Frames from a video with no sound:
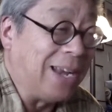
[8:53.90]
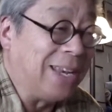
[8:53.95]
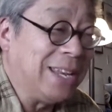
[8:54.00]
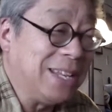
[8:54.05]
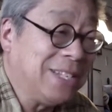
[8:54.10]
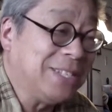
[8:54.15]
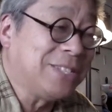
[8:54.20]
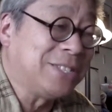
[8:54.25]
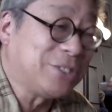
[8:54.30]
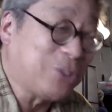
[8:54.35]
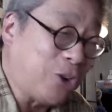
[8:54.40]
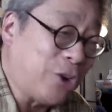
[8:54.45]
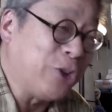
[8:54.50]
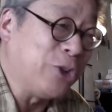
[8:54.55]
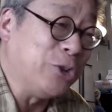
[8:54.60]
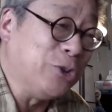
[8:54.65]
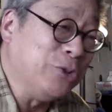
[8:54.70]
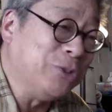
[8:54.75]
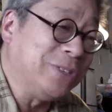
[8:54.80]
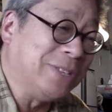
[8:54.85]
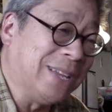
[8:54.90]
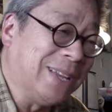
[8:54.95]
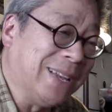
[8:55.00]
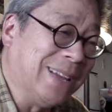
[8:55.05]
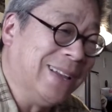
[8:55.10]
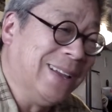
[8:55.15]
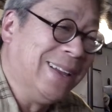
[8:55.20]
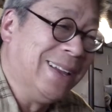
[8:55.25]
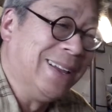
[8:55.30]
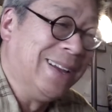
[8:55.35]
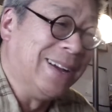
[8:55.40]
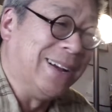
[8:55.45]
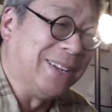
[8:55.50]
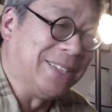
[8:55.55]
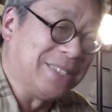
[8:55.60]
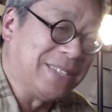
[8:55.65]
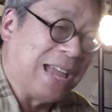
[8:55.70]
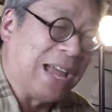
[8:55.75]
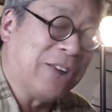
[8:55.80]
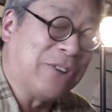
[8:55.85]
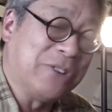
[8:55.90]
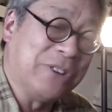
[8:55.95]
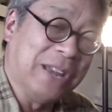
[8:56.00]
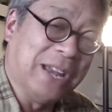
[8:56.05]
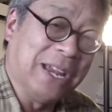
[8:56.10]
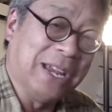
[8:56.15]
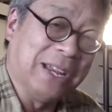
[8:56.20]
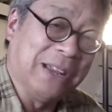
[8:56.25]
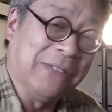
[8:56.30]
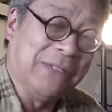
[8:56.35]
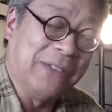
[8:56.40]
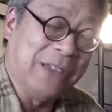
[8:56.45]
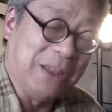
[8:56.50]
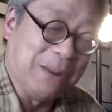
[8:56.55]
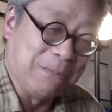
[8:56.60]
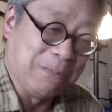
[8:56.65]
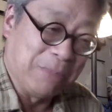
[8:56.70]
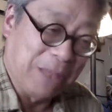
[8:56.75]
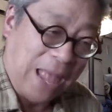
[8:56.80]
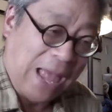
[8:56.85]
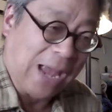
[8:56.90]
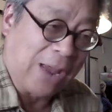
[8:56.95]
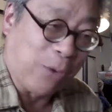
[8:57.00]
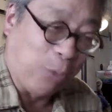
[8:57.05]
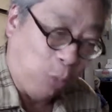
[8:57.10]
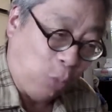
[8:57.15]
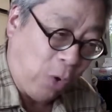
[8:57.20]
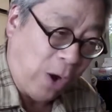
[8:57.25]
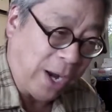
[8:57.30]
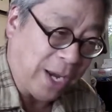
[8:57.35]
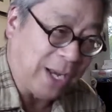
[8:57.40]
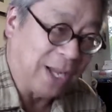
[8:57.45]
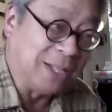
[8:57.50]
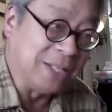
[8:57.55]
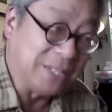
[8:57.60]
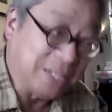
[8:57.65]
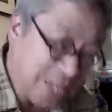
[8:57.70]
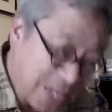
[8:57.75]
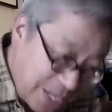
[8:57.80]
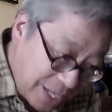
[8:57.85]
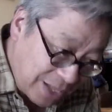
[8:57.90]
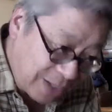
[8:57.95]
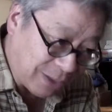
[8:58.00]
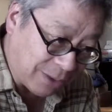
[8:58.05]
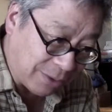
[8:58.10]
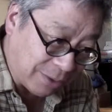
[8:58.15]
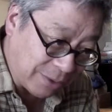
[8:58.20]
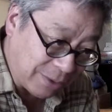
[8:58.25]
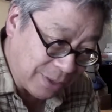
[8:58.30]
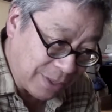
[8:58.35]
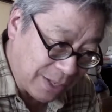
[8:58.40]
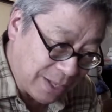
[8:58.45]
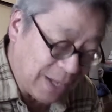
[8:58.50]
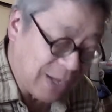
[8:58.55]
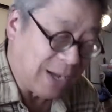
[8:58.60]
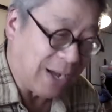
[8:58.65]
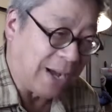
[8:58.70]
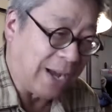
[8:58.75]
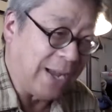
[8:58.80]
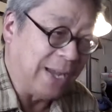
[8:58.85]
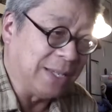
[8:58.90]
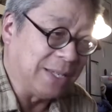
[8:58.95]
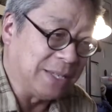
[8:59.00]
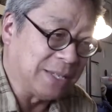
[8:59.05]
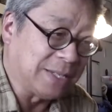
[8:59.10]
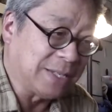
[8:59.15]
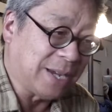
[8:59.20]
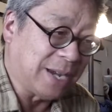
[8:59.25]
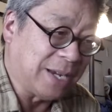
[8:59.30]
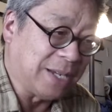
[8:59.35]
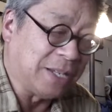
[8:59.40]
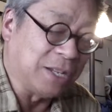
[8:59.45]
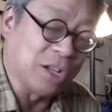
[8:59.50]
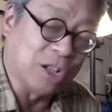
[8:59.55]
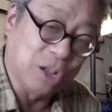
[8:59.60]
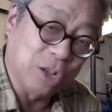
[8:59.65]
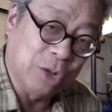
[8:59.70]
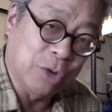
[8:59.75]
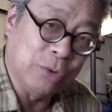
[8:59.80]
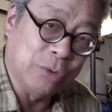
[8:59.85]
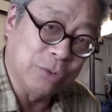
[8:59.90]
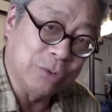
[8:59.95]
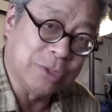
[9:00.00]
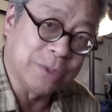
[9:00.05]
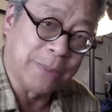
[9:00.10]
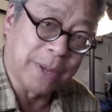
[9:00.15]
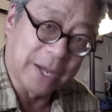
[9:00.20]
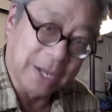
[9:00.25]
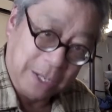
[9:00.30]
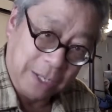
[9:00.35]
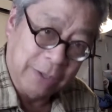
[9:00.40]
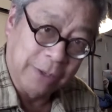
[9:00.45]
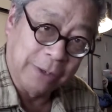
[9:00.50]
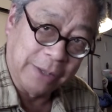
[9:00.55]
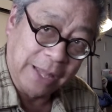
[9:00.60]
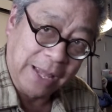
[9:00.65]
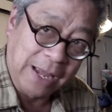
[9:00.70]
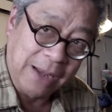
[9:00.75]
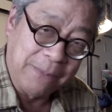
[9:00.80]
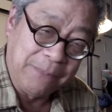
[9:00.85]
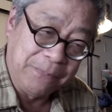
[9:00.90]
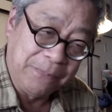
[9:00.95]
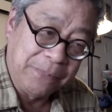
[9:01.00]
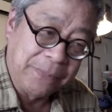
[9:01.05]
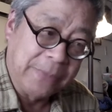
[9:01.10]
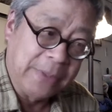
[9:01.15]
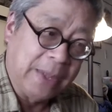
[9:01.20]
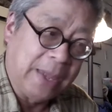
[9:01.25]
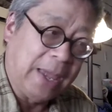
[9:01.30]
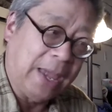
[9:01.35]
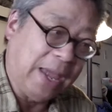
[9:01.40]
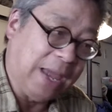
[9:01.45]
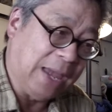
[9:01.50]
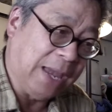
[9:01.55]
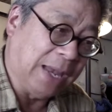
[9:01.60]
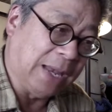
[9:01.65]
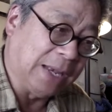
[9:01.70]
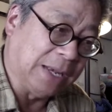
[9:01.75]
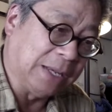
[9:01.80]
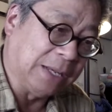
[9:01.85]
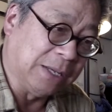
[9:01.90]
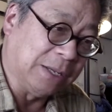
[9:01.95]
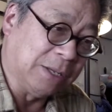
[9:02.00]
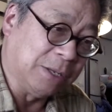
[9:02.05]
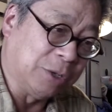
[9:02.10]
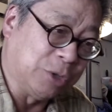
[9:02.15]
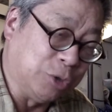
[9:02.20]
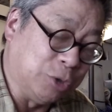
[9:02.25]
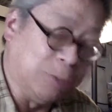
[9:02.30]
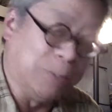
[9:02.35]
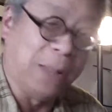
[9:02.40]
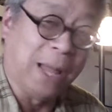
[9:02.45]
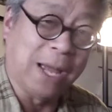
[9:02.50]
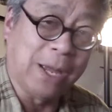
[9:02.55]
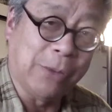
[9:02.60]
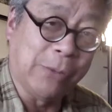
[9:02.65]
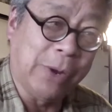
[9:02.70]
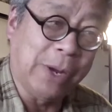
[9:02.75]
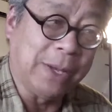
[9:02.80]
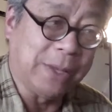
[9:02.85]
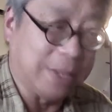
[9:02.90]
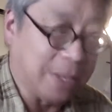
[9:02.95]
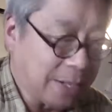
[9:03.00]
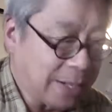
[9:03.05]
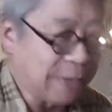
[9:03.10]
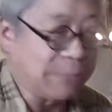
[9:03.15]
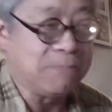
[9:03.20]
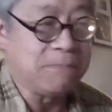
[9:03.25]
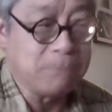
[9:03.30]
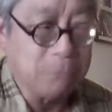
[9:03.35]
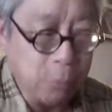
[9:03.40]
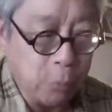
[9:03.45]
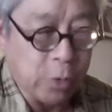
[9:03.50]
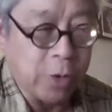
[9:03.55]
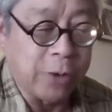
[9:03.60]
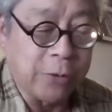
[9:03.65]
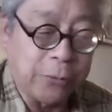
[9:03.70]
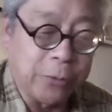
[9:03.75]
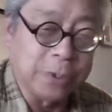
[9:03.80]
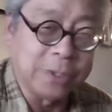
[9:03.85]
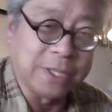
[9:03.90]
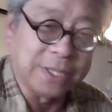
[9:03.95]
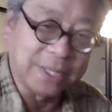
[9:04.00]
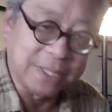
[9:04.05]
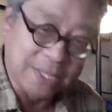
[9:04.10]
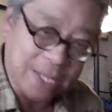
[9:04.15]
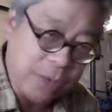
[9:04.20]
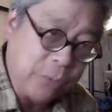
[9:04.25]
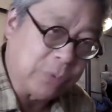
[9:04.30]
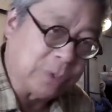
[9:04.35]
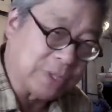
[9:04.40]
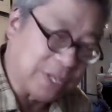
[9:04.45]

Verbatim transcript: I didn't start using a standard negative in black and white until I had decided to close my color lab and do black and white. Then one of the first things I did